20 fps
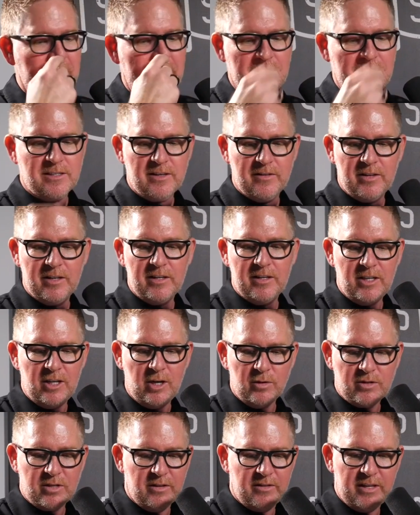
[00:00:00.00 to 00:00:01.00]
saying to the you
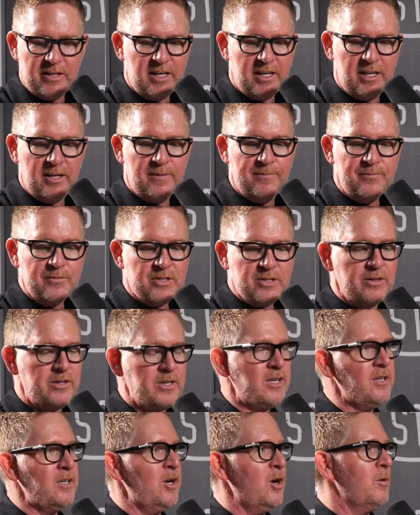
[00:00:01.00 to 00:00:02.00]
know to yes. the to
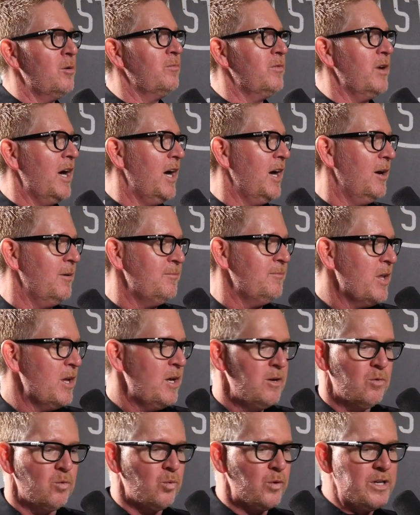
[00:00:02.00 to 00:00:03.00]
the you know uh,
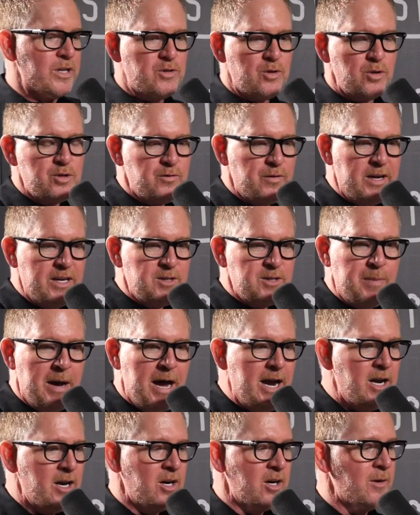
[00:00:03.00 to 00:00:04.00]
research phase
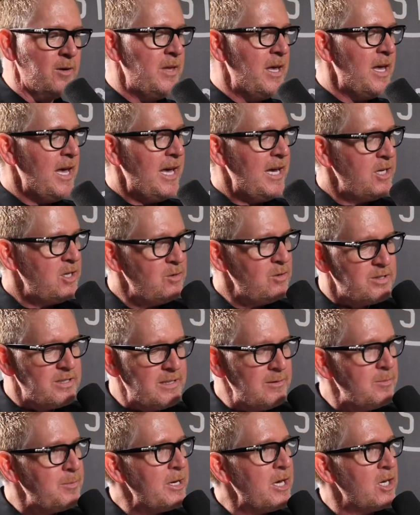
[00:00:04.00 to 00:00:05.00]
buyer, hey, you
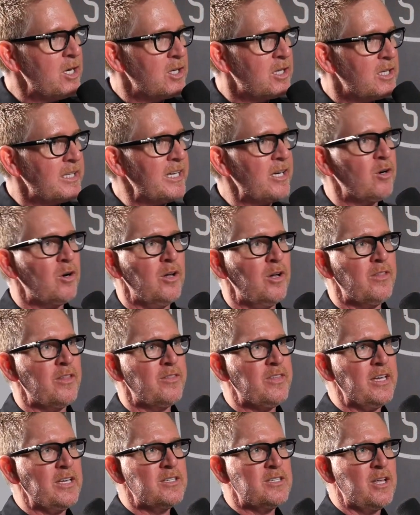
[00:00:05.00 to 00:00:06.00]
seem to be unclear on the
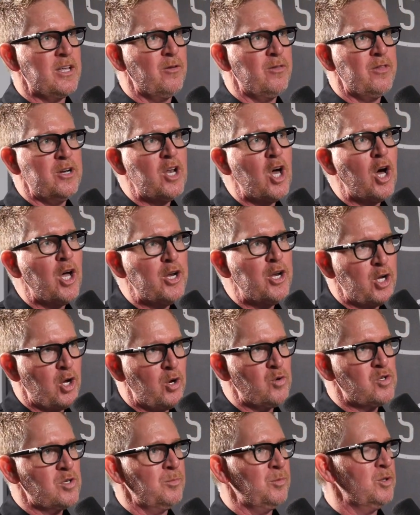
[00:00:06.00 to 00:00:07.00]
things that are the
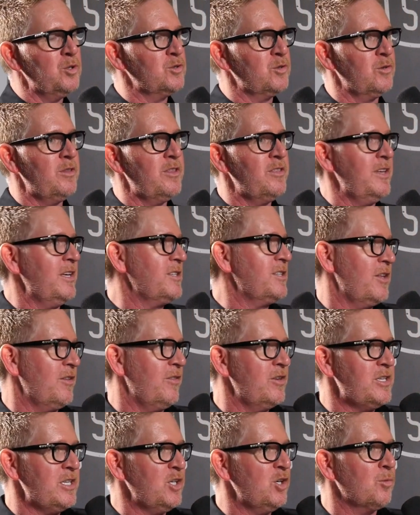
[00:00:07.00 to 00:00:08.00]
non-negotiables or the things that are
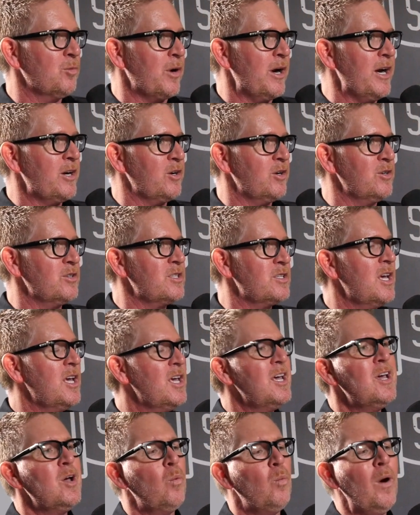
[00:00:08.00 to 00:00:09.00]
the deal breakers.
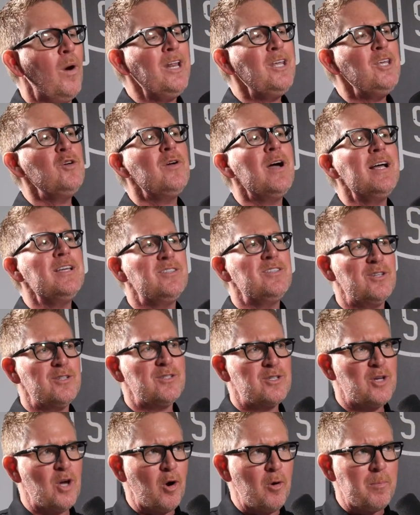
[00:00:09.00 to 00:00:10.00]
Right. Why don't you guys
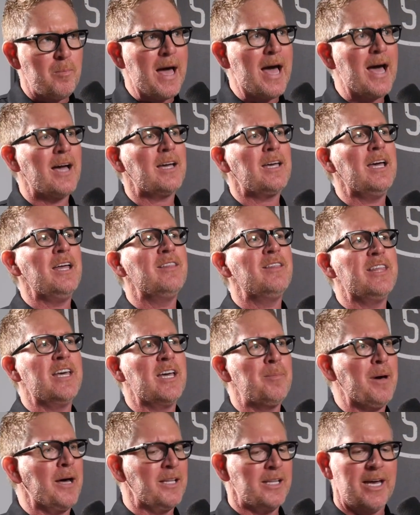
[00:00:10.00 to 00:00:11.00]
just go back and
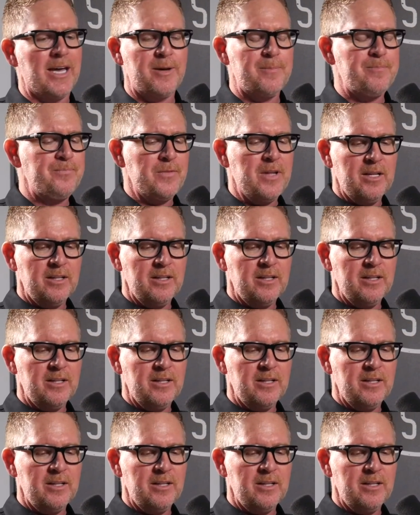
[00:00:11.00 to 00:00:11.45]
think about like